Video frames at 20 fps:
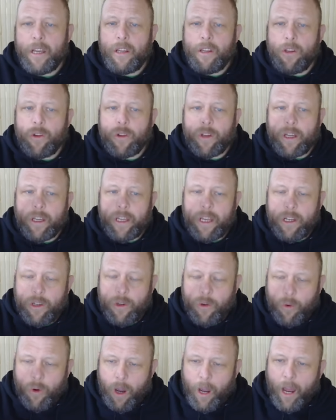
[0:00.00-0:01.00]
you can get
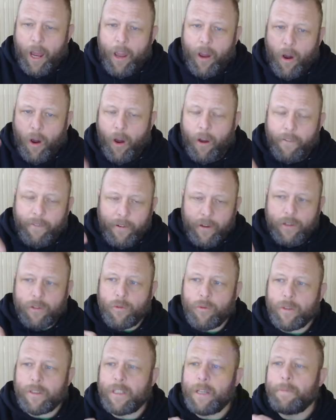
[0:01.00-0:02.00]
your AI
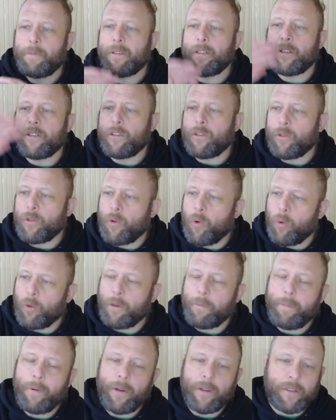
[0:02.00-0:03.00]
visual receptionist to call
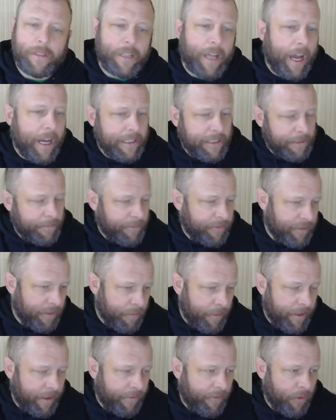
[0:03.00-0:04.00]
the person, ask them if they're
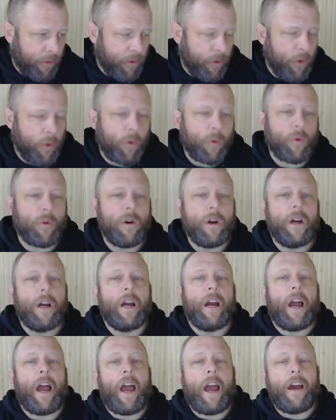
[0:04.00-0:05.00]
ready for a call.
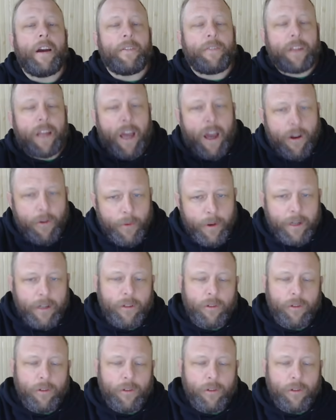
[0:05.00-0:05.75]
If they are ready